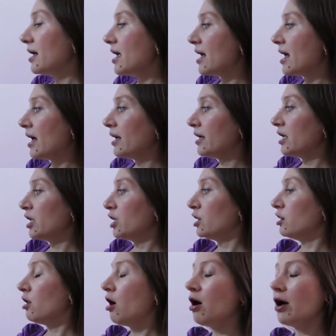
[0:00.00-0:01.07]
And
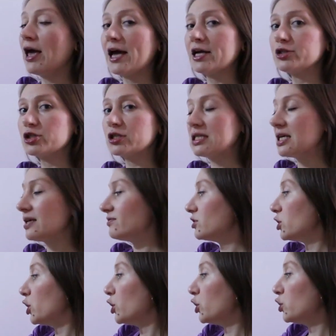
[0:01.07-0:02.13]
in long adjectives
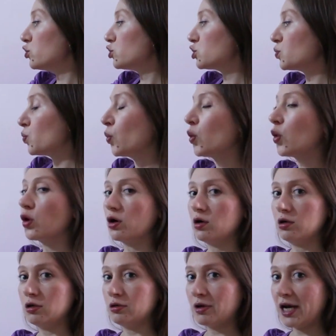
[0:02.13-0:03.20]
you use more,
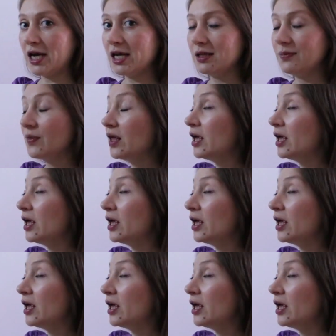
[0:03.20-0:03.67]
right?